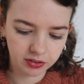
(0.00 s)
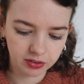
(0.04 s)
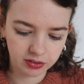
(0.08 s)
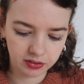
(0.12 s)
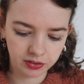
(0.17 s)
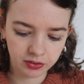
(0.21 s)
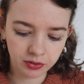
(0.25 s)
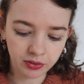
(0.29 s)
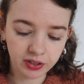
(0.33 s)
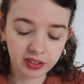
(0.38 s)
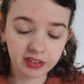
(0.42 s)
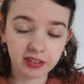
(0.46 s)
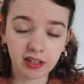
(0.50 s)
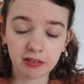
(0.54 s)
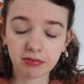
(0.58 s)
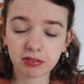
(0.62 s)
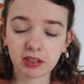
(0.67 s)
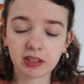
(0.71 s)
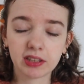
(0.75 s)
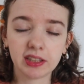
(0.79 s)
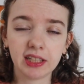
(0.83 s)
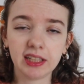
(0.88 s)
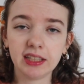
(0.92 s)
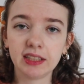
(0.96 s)
you can
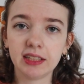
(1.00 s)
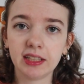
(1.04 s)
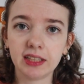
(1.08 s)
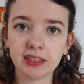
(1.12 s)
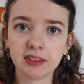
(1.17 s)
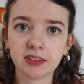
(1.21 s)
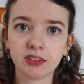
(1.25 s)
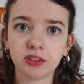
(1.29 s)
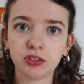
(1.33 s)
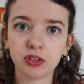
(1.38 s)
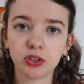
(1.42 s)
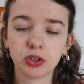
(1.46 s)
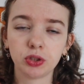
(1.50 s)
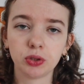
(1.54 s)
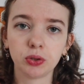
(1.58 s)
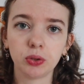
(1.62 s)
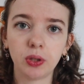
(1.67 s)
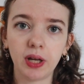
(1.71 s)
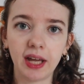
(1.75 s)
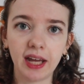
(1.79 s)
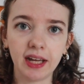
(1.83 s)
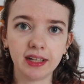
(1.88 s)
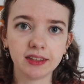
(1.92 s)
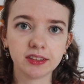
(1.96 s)
definitely knit 2
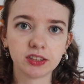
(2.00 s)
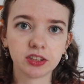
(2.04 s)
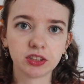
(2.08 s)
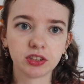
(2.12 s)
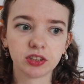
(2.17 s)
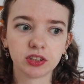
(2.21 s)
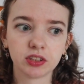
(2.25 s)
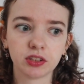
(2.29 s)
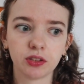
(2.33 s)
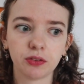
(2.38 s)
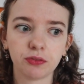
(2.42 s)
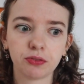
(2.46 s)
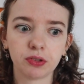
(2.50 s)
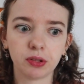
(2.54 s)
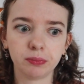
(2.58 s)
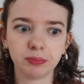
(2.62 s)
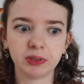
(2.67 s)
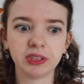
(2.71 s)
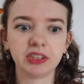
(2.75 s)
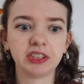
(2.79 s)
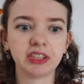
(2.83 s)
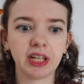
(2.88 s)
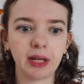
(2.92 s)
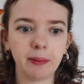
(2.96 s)
hats from
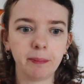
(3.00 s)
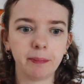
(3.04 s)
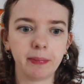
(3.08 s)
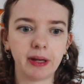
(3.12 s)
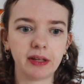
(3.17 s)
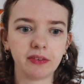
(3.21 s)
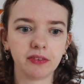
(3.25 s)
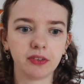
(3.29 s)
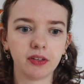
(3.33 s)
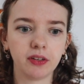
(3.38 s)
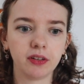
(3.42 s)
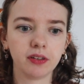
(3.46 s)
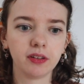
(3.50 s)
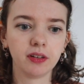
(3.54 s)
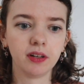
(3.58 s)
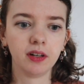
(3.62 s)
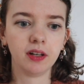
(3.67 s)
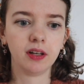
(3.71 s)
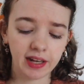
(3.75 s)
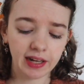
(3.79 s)
the same pattern,